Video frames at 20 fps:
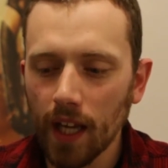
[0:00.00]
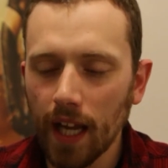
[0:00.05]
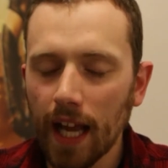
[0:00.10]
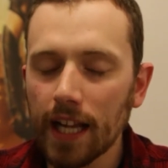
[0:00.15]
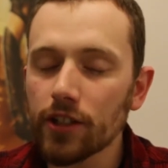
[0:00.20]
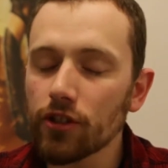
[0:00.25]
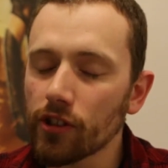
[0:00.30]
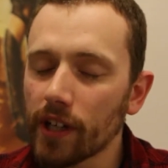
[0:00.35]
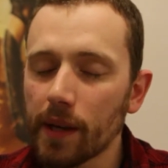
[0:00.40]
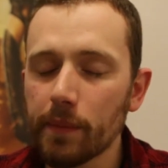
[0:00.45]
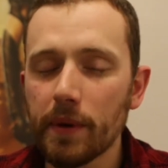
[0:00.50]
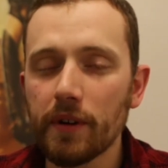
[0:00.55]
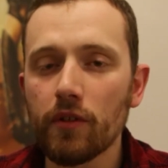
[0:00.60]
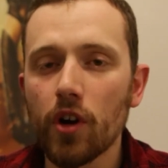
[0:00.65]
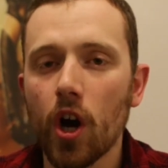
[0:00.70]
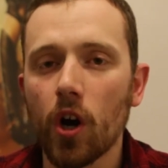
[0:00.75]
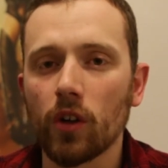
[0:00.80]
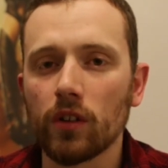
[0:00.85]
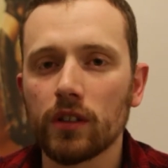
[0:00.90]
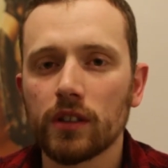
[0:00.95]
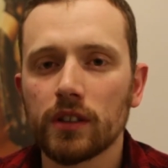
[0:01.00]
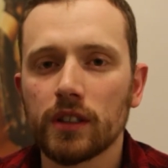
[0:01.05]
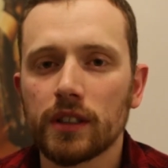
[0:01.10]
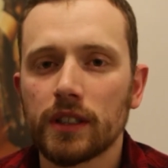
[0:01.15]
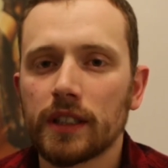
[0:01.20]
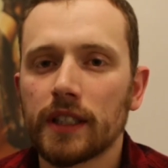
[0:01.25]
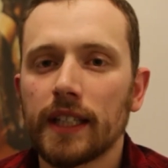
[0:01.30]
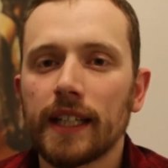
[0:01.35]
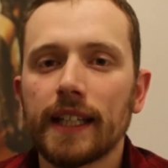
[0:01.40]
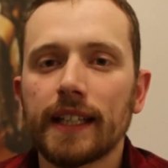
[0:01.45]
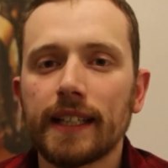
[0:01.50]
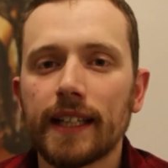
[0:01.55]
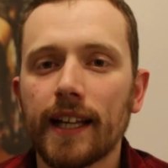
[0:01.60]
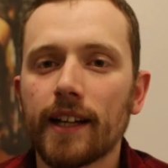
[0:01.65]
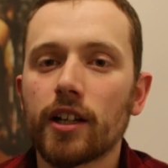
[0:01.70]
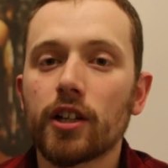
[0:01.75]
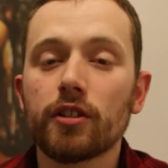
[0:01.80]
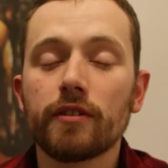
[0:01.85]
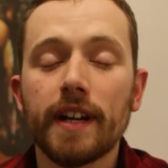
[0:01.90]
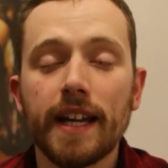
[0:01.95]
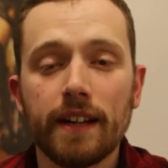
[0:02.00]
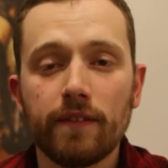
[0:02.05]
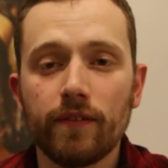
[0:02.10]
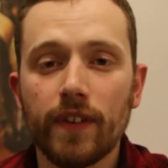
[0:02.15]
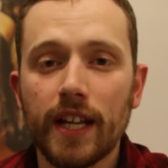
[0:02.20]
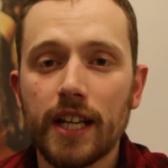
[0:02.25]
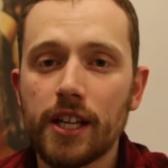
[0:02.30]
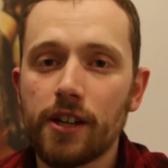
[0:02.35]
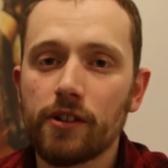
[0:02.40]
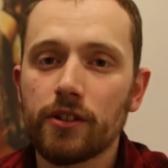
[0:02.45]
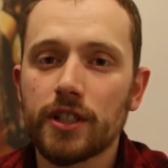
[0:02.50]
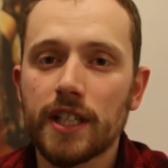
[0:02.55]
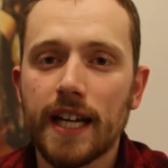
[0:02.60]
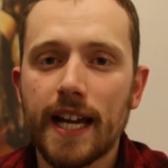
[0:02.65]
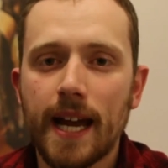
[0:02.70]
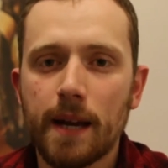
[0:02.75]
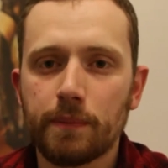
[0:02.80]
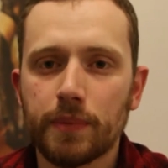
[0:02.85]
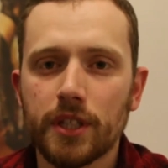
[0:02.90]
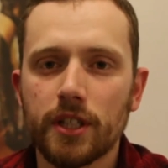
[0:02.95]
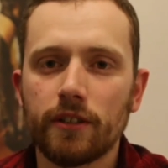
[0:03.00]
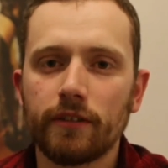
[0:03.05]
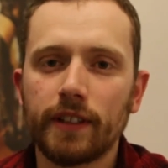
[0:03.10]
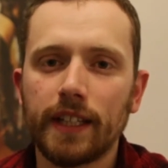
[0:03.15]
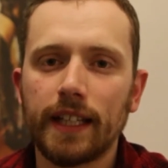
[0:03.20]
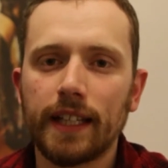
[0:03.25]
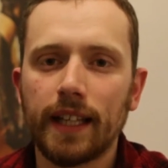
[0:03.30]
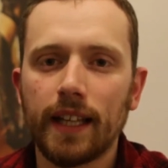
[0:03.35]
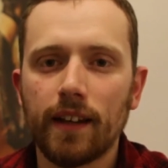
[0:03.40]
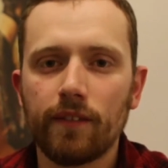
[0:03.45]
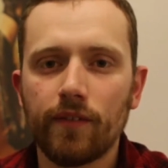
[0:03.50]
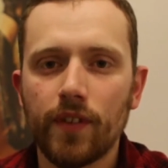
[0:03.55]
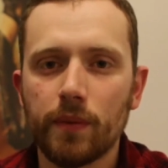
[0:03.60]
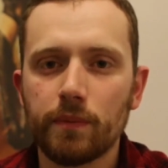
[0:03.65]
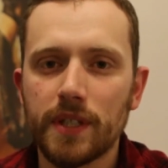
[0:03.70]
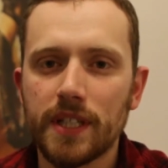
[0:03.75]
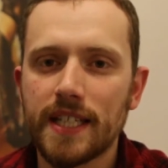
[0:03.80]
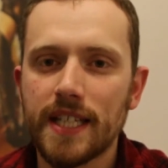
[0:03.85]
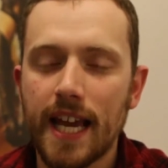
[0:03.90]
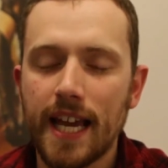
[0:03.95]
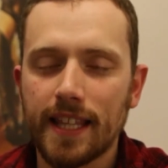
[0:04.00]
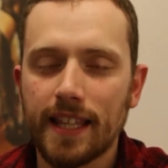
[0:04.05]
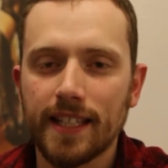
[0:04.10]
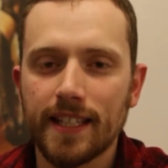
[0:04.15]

And don't get me wrong, they're great videos. I absolutely love them to death.